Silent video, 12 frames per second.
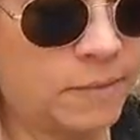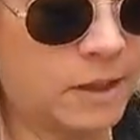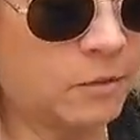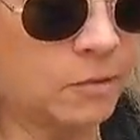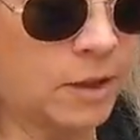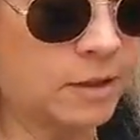they're
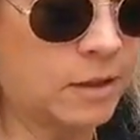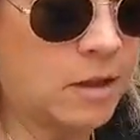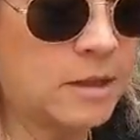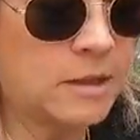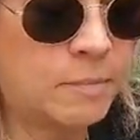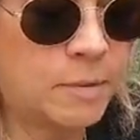quite
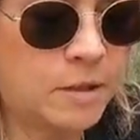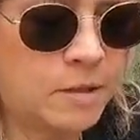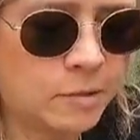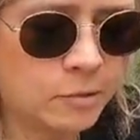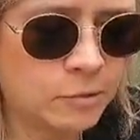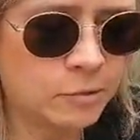nice, but I
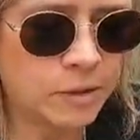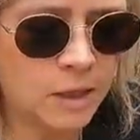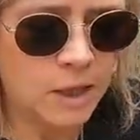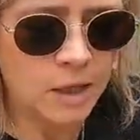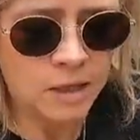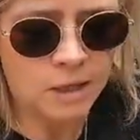thought,
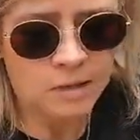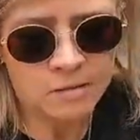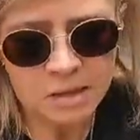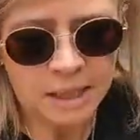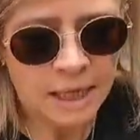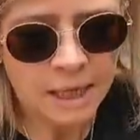
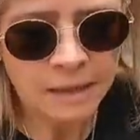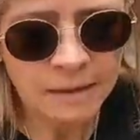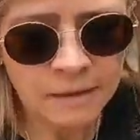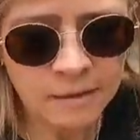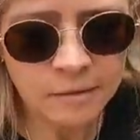again,